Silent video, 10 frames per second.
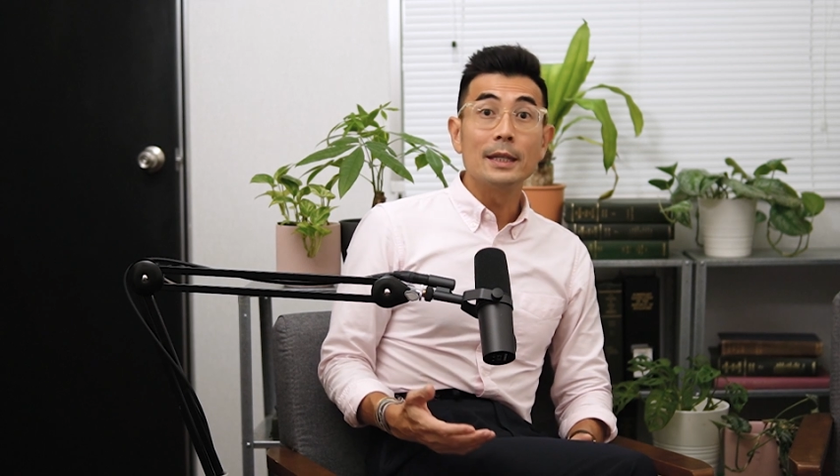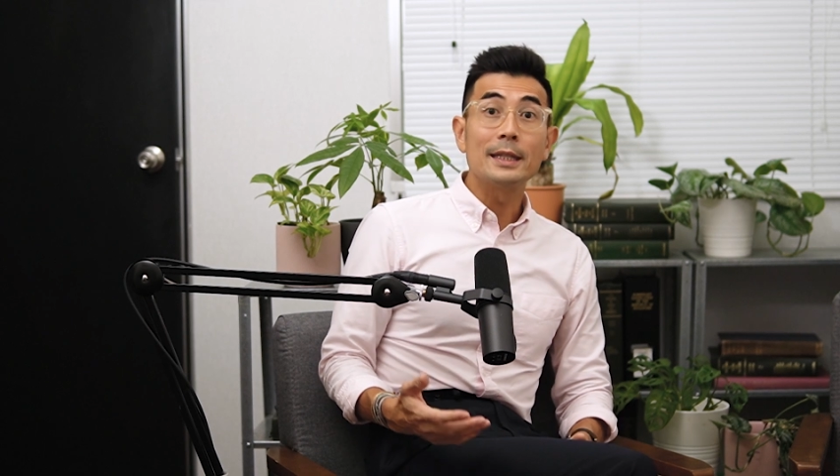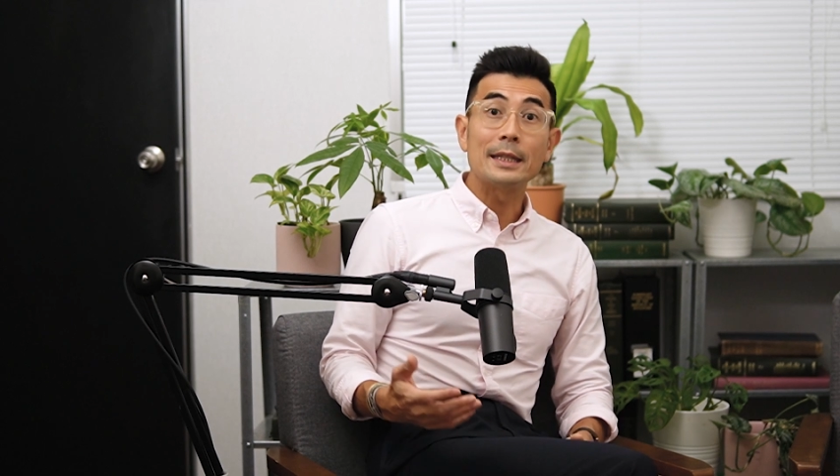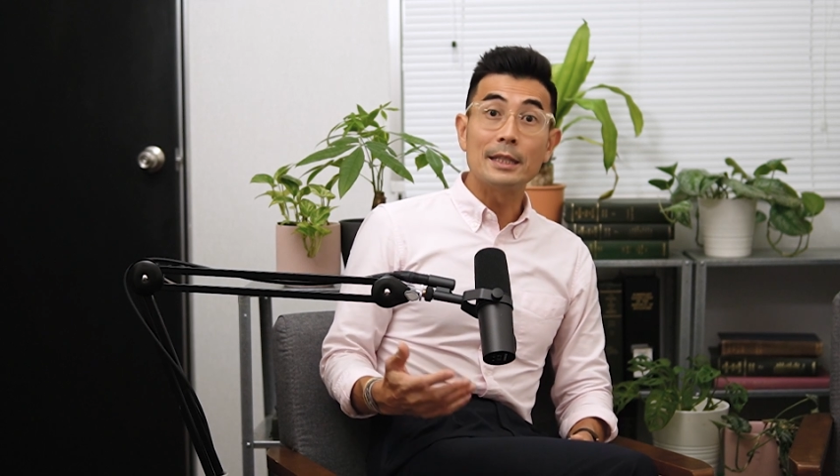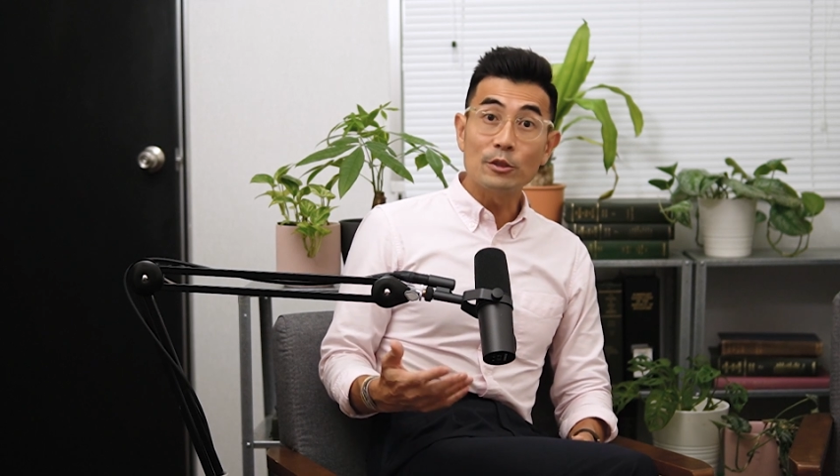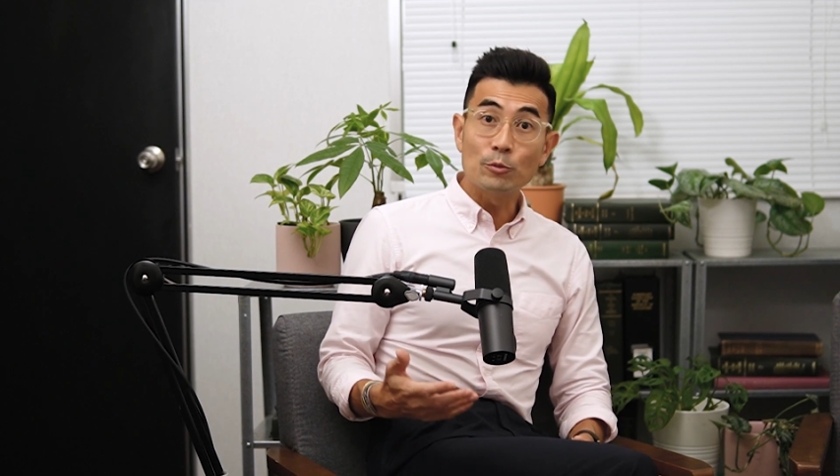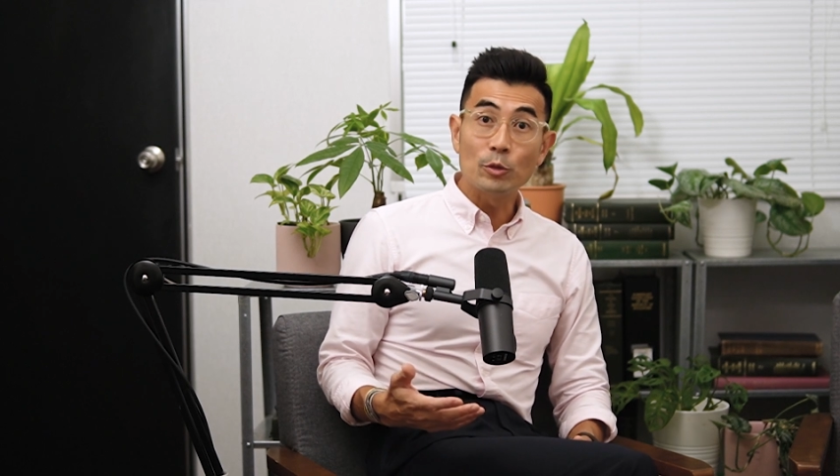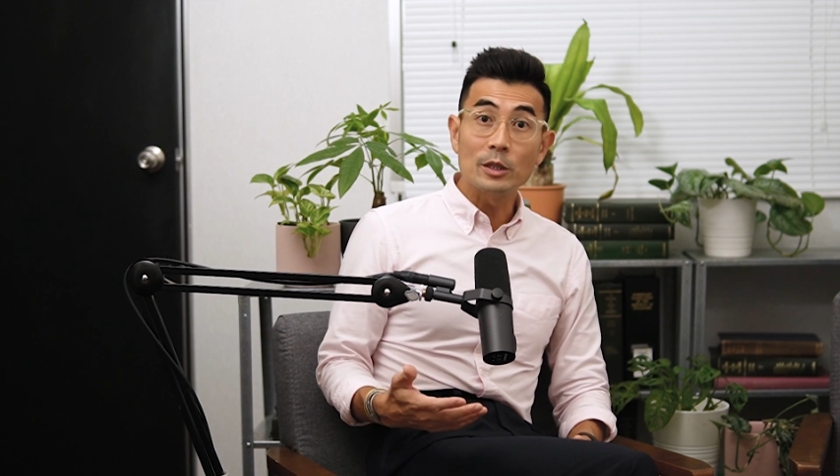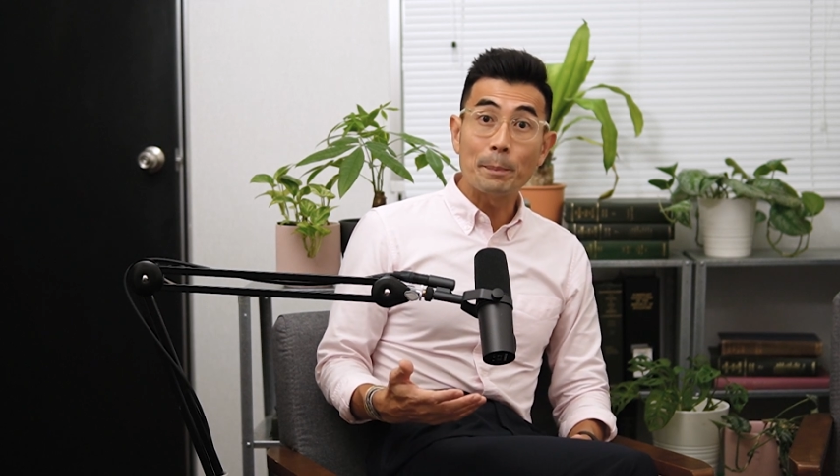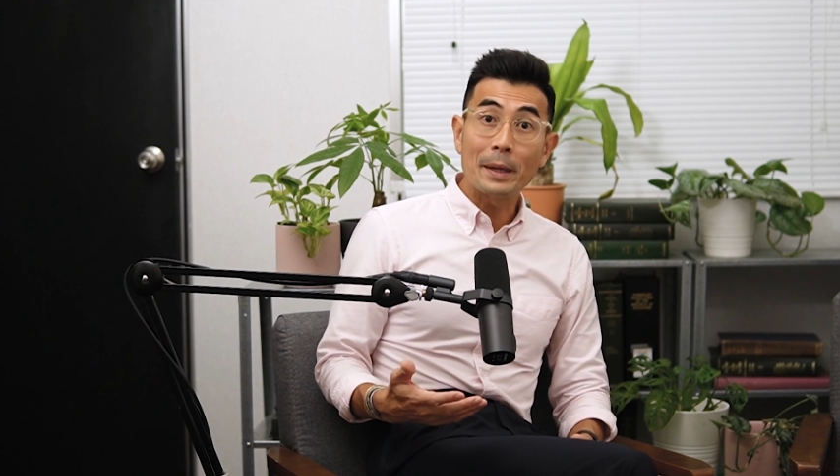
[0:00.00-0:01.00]
that this route
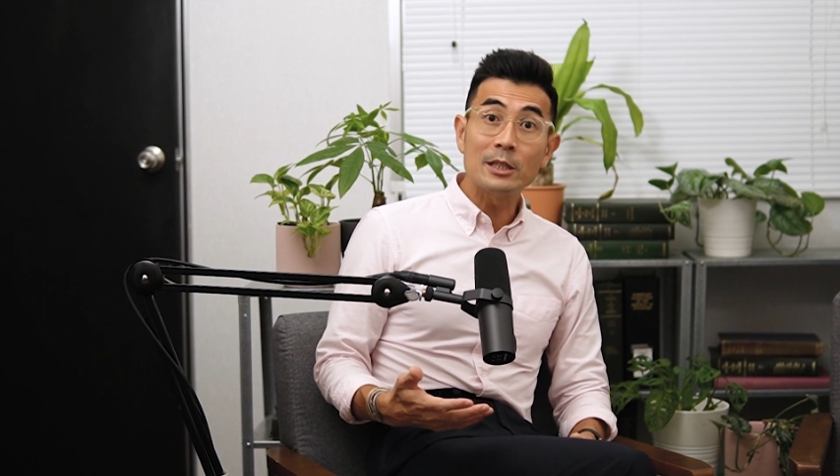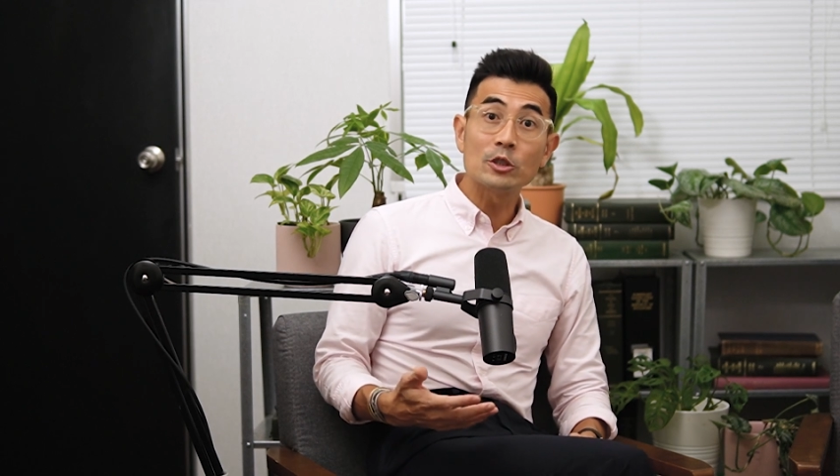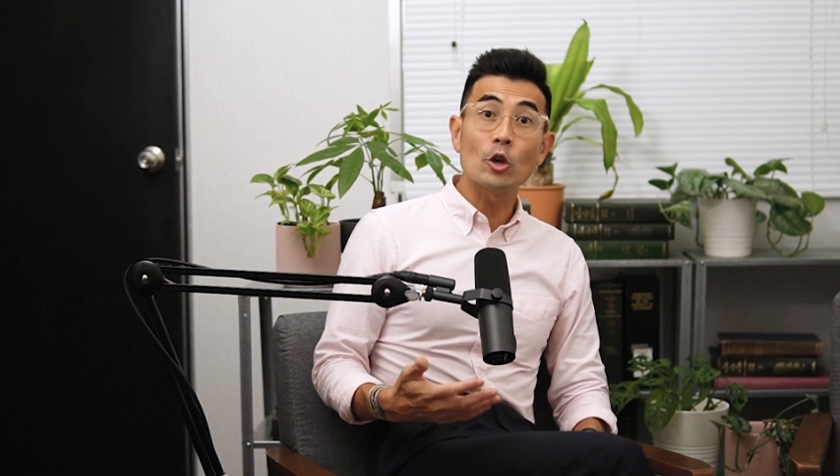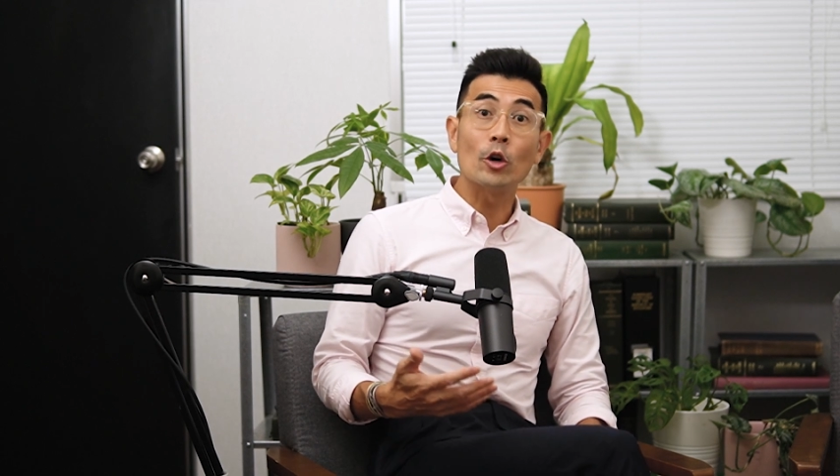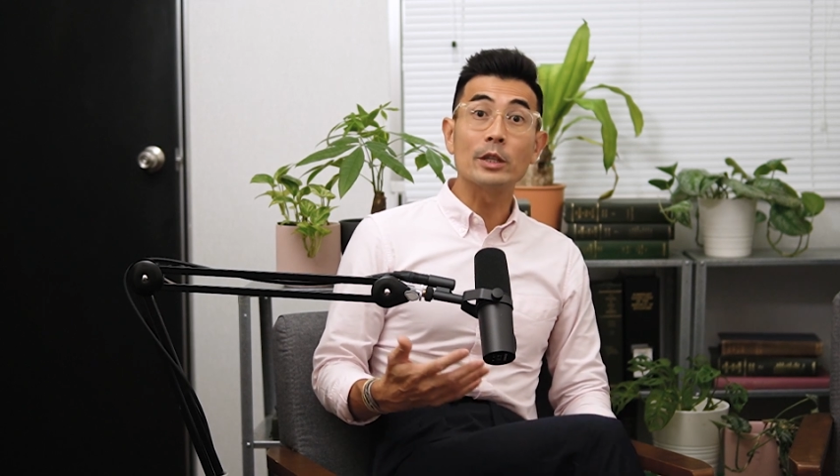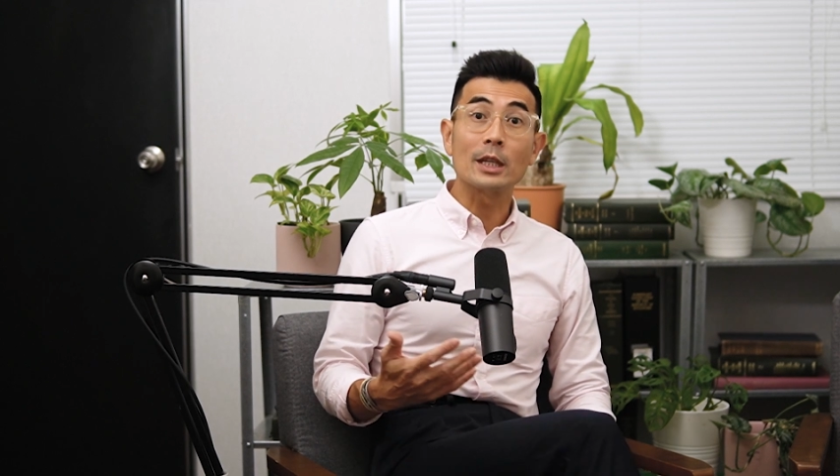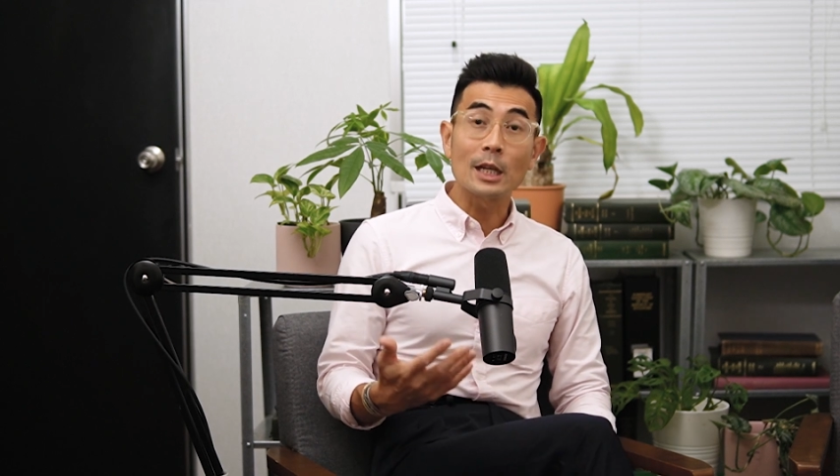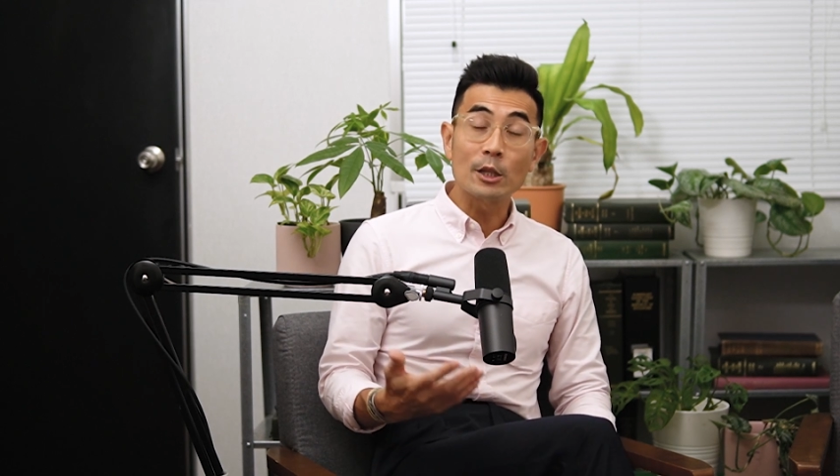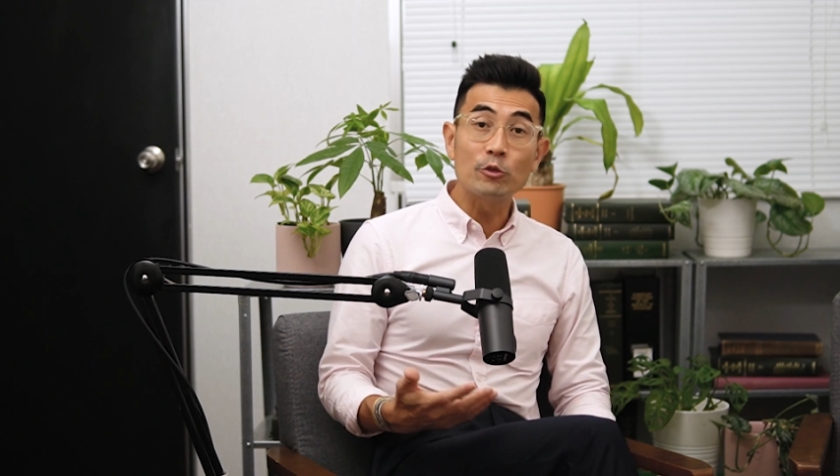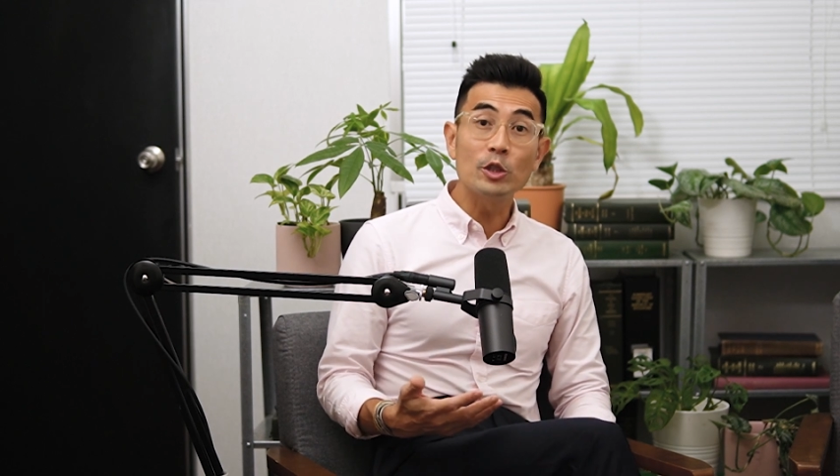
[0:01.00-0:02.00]
depends on the
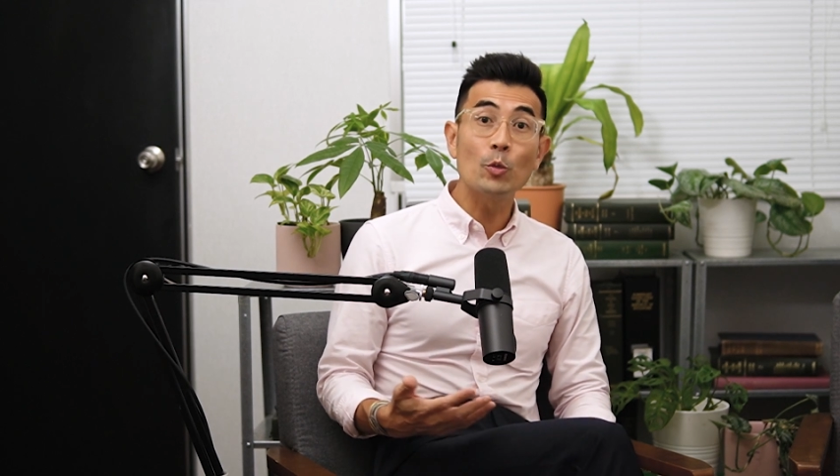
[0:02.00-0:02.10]
country